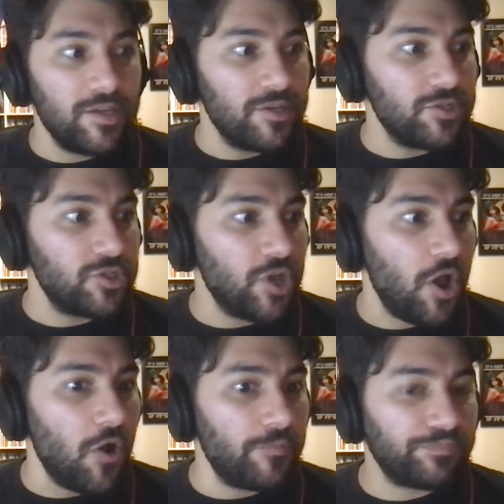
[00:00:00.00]

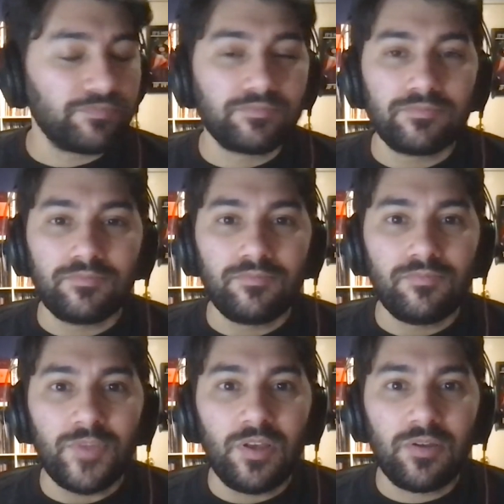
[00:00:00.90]
so
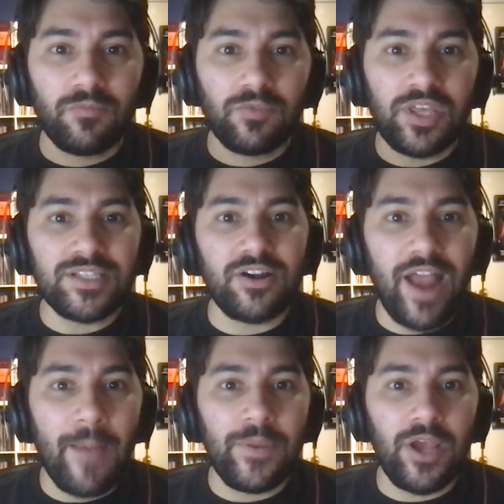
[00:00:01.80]
things that are
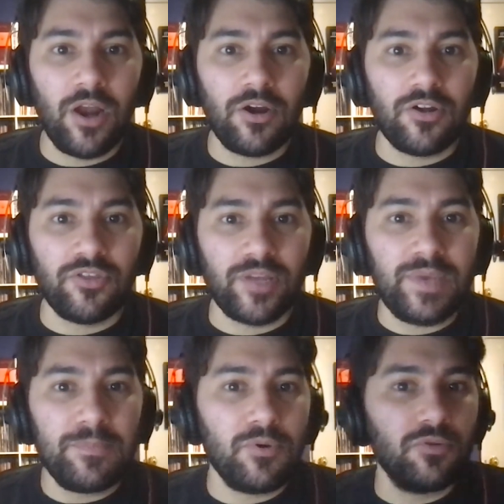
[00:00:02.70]
happening on Earth, like
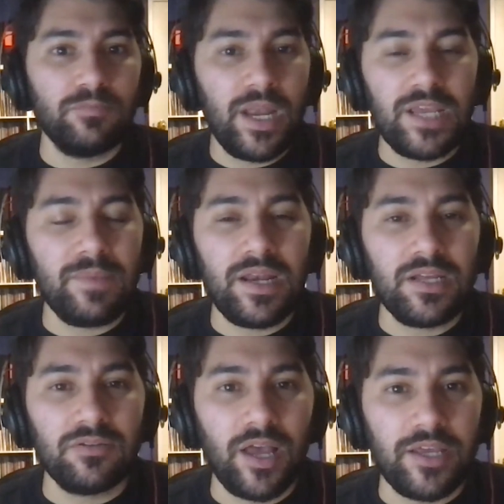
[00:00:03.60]
people many, many
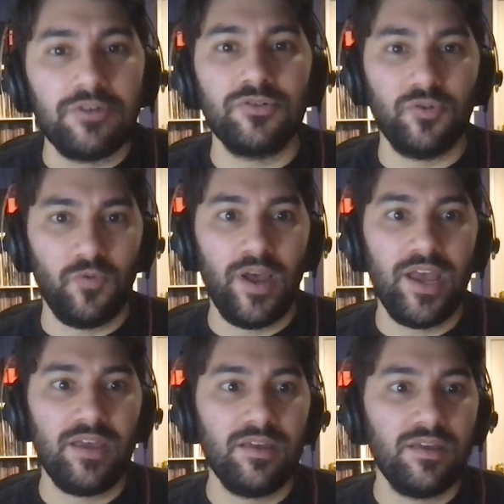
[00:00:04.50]
light years
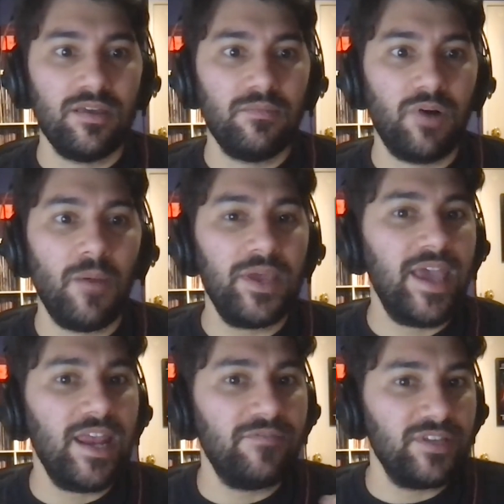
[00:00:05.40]
away, probably
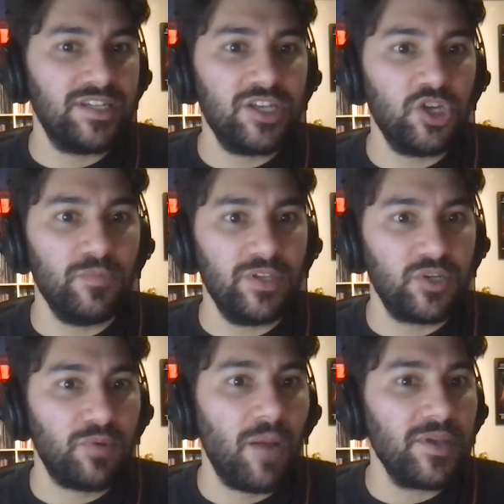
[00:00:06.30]
can't even see humans. They're
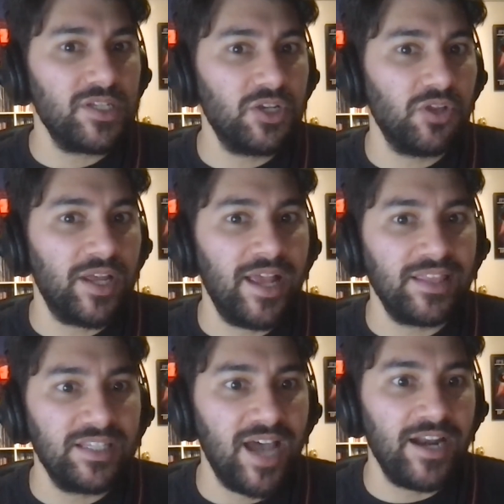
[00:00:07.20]
probably still looking at
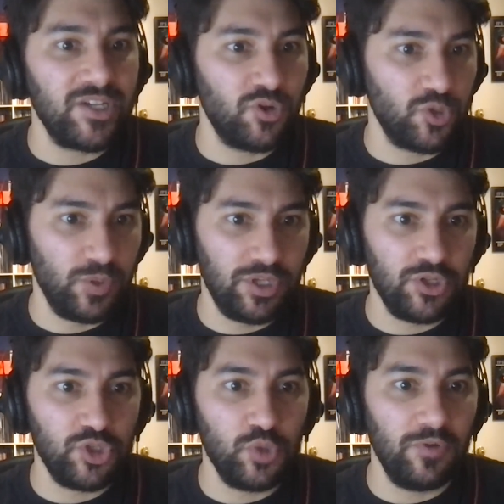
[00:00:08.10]
the dinosaurs with their
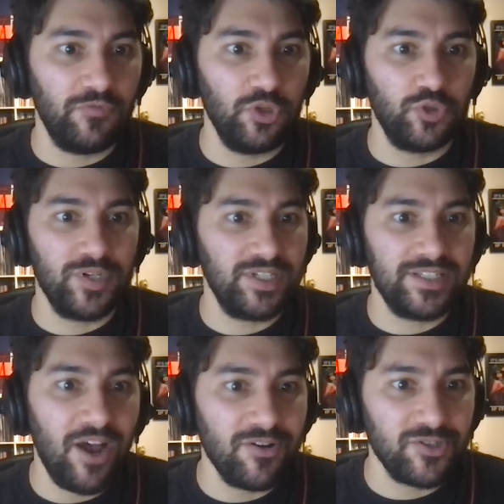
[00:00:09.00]
super futuristic
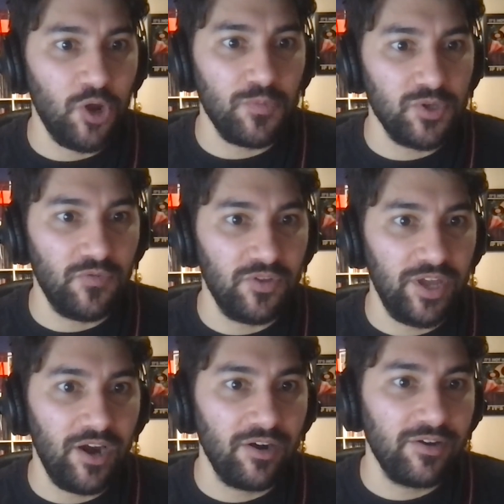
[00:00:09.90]
telescopes over
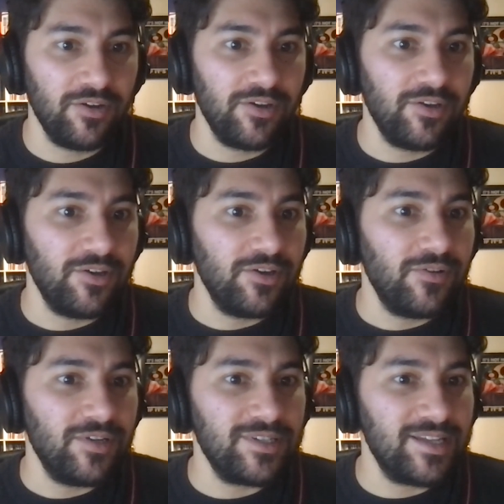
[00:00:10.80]
there.
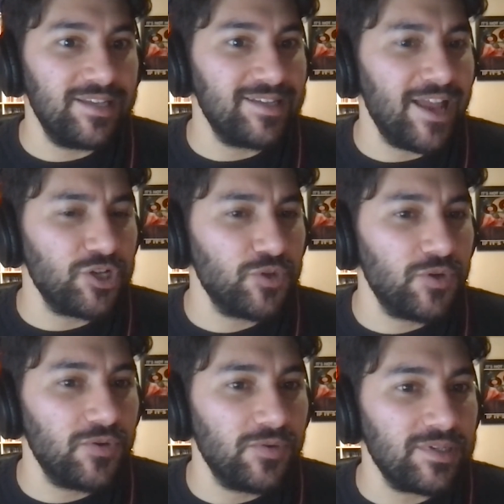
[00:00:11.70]
Is that
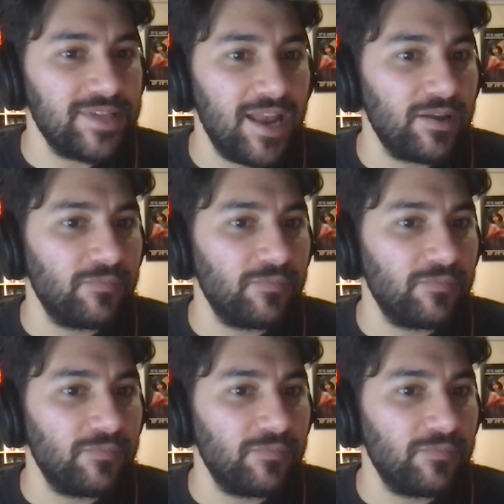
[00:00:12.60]
true? Is that